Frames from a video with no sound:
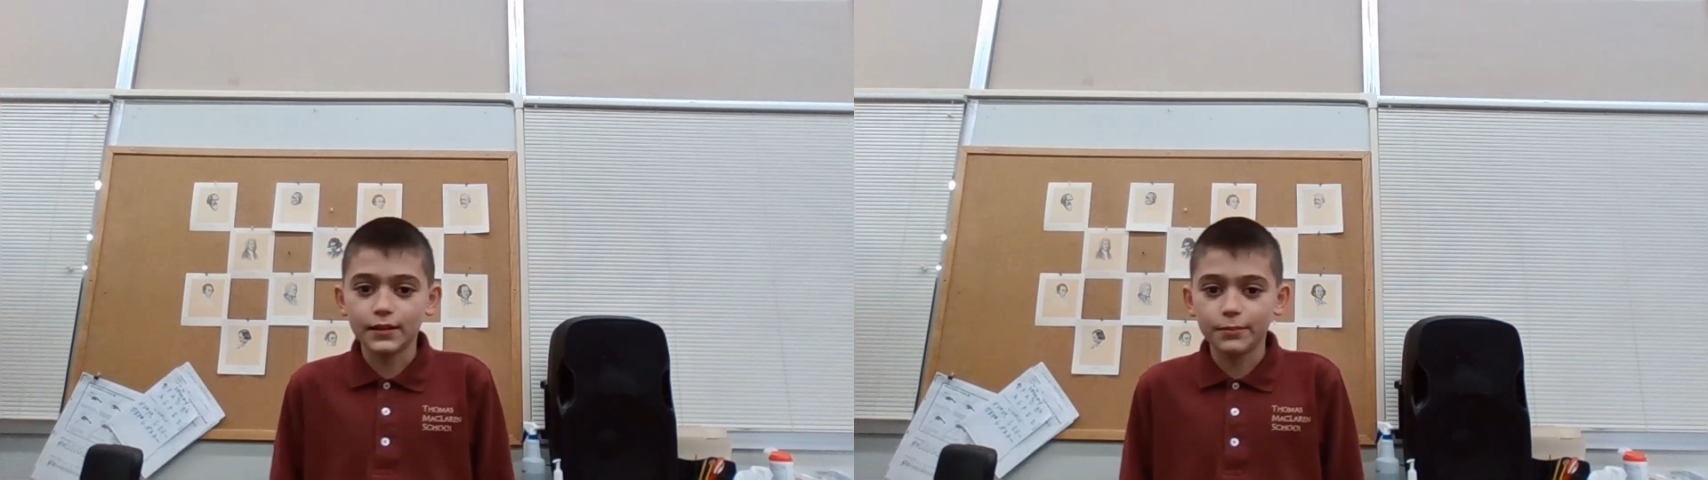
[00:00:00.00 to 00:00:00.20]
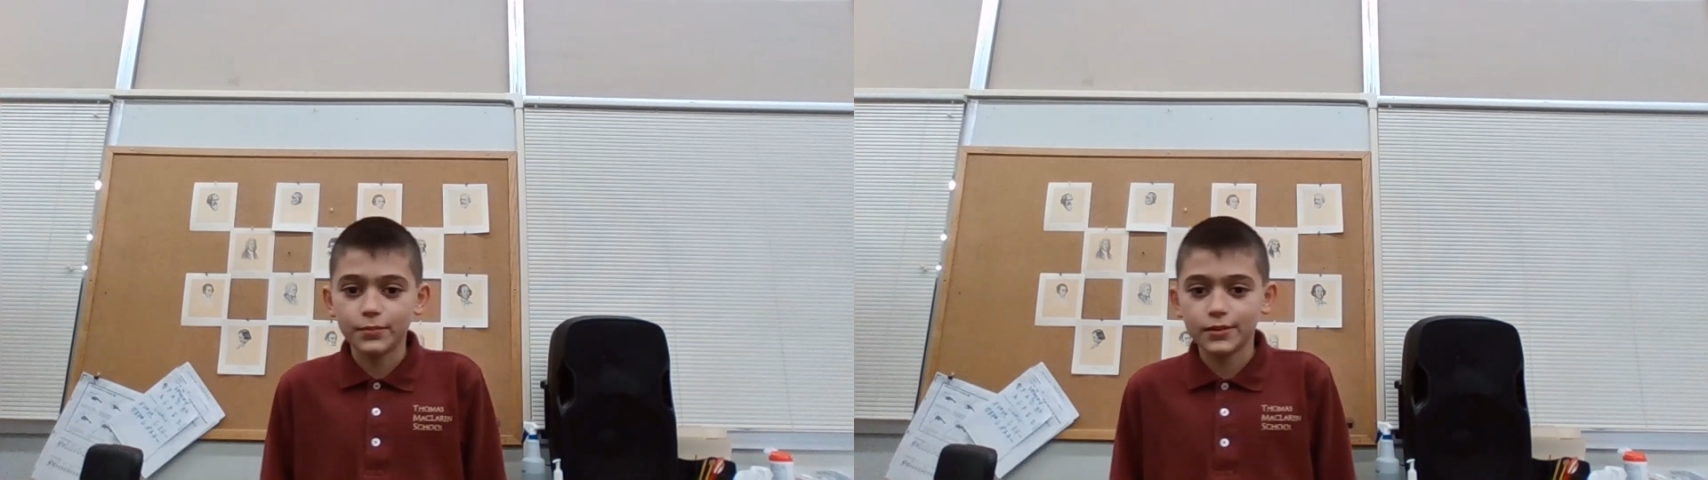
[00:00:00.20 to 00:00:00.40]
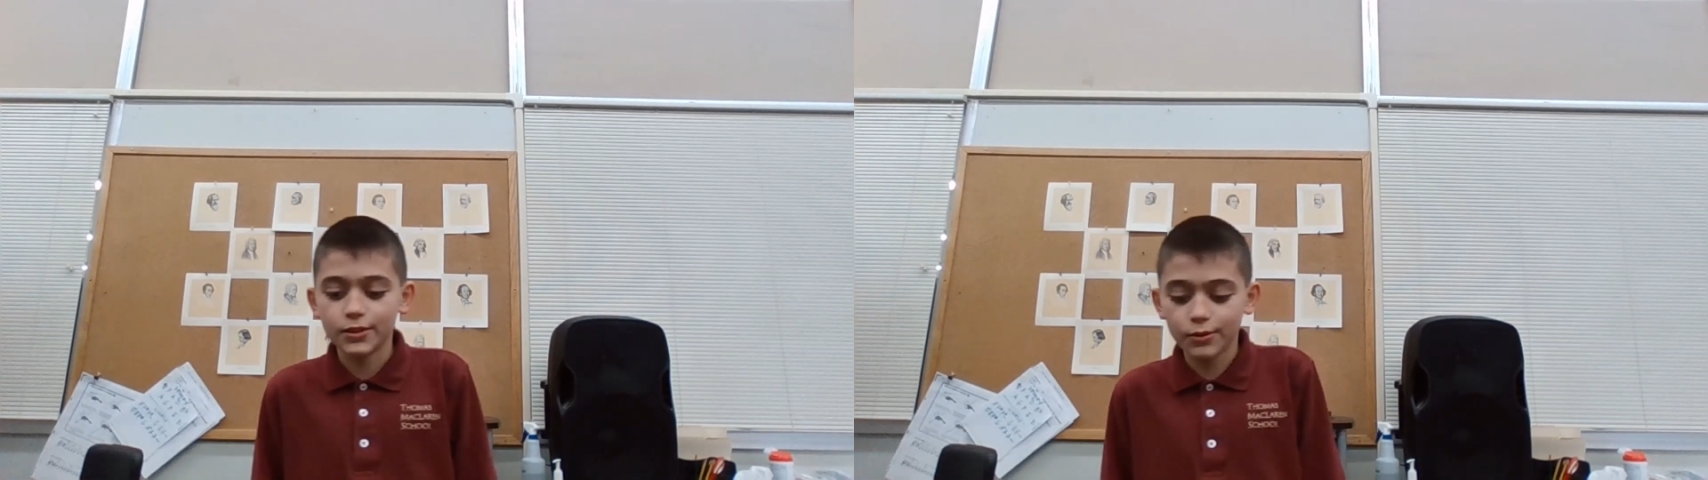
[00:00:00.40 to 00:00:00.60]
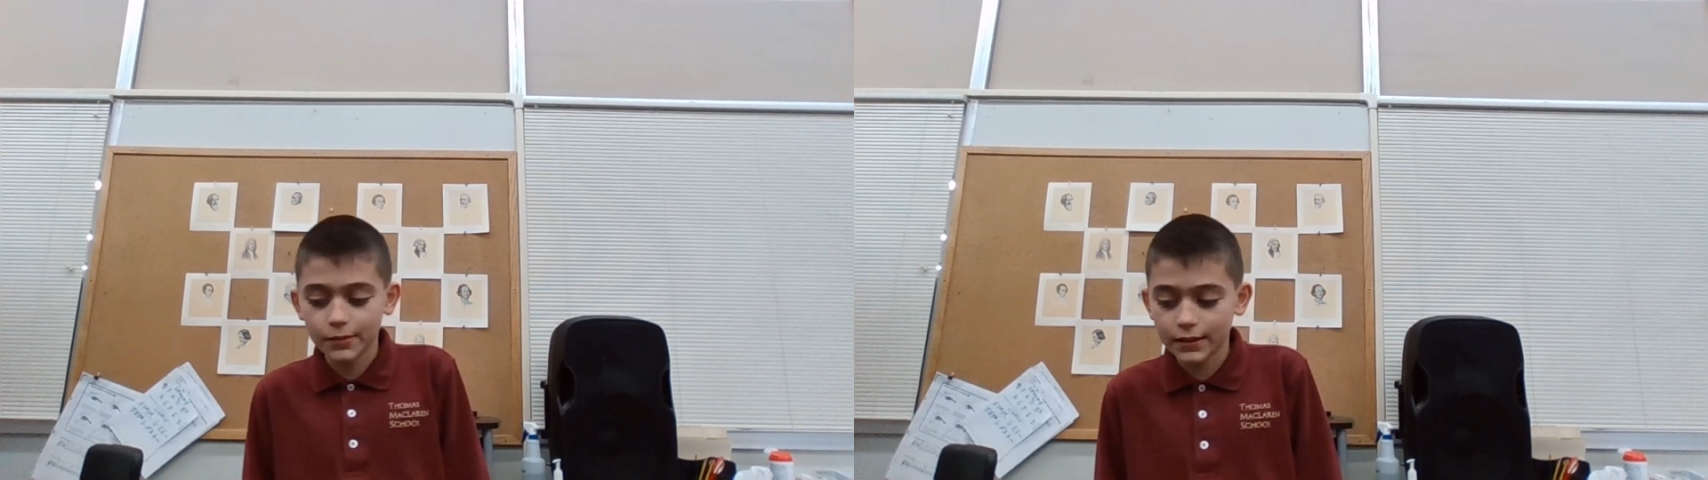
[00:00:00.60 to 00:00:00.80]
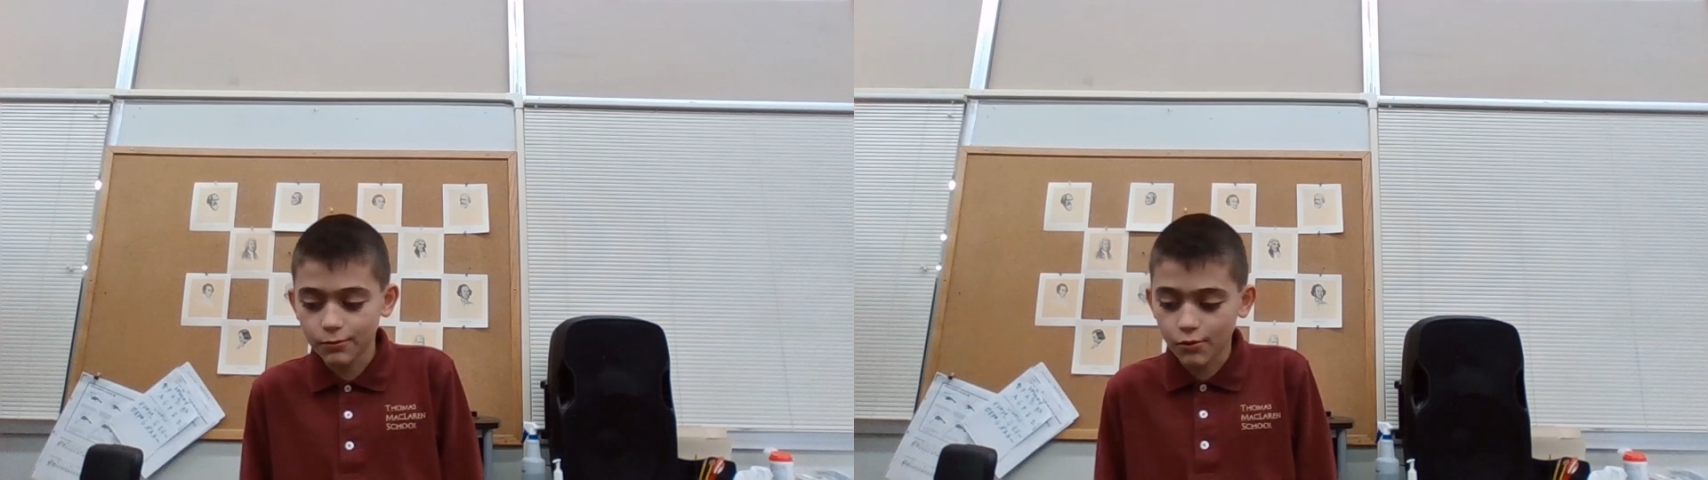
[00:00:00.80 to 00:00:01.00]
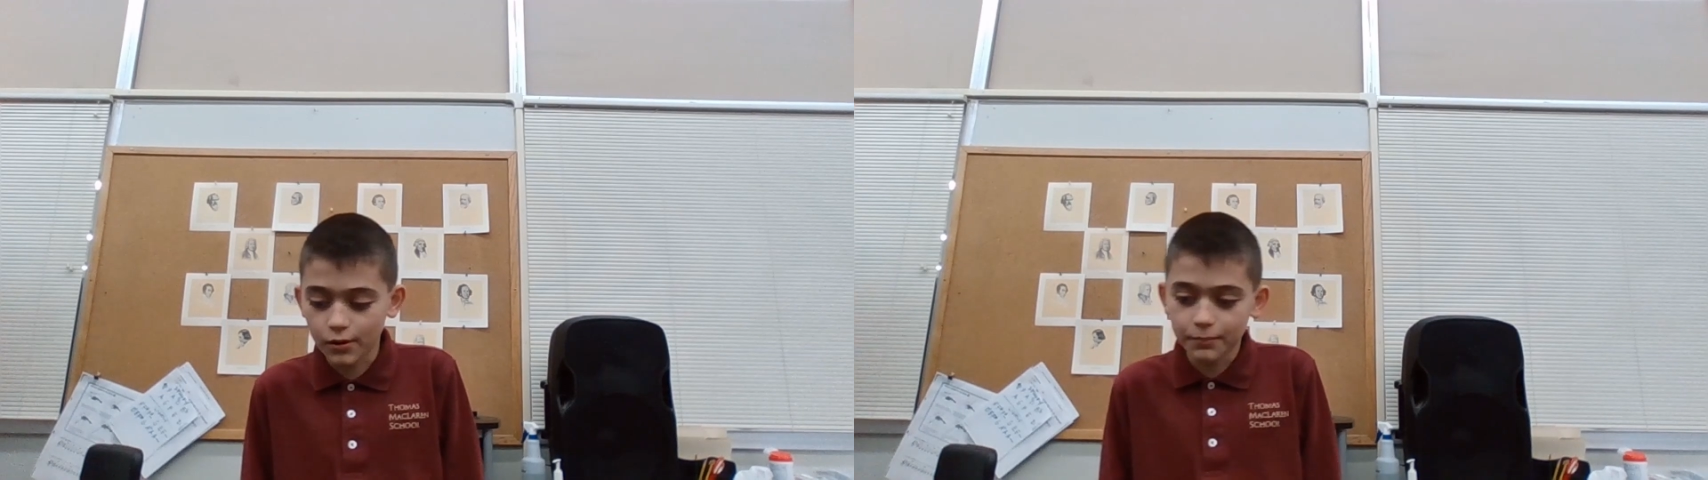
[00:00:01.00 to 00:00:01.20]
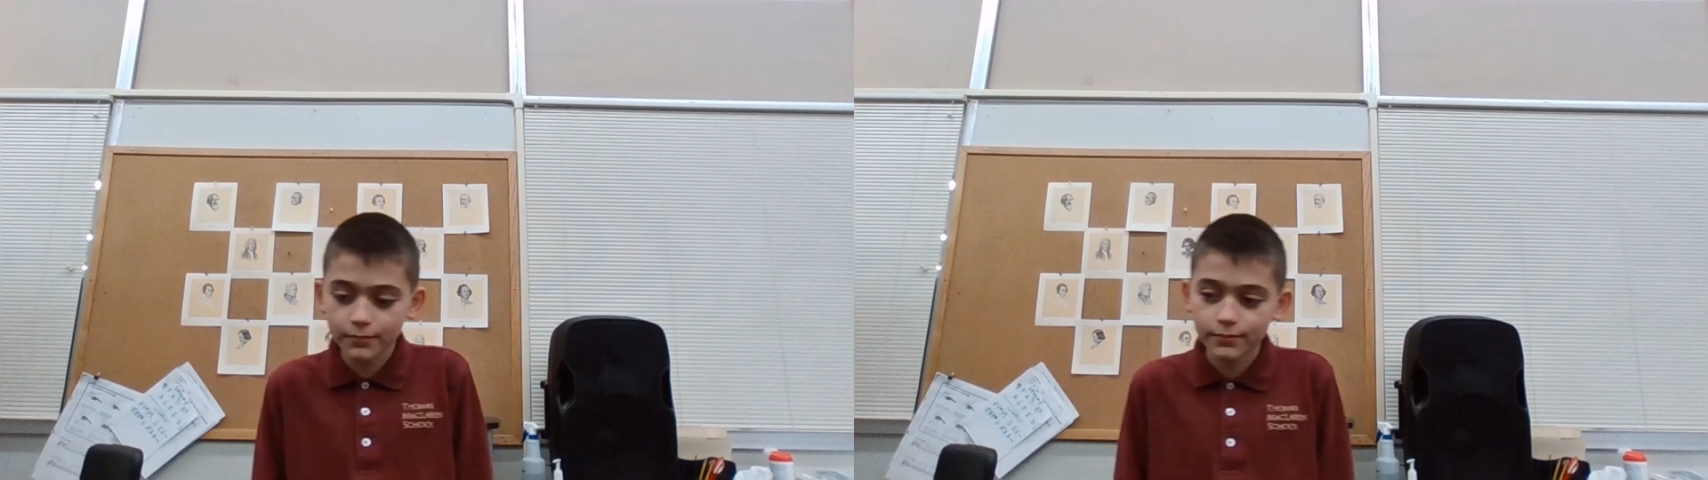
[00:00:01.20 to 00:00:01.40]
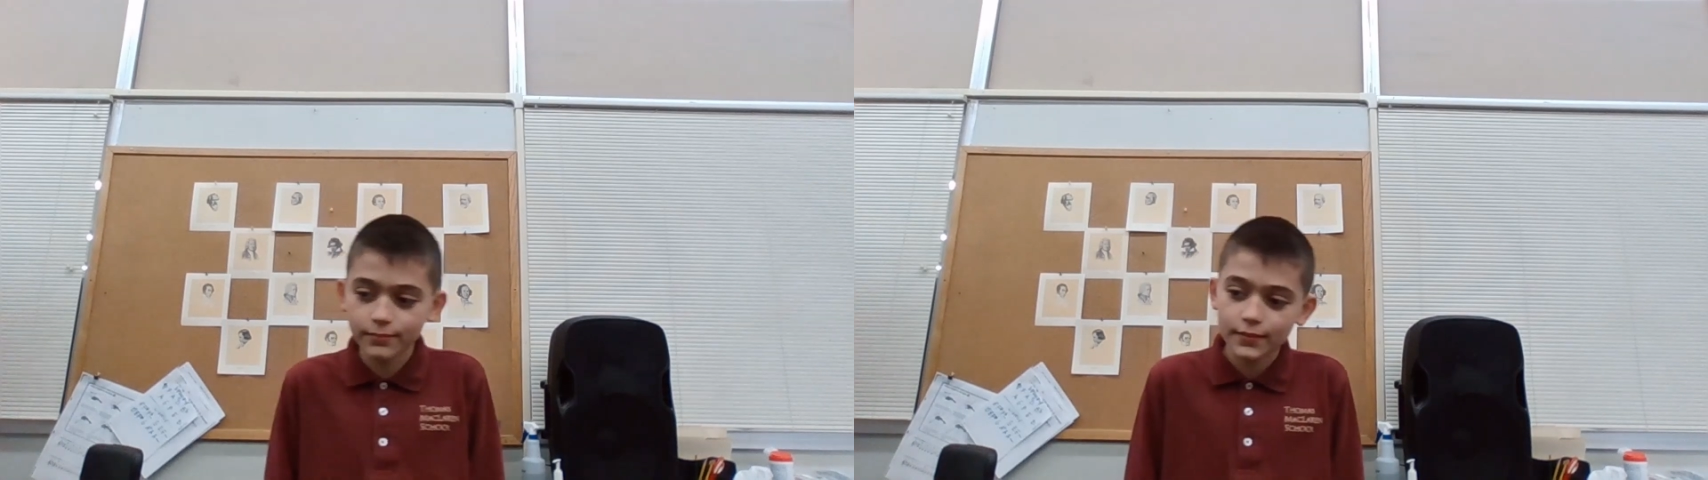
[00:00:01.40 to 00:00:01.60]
kept so many warm.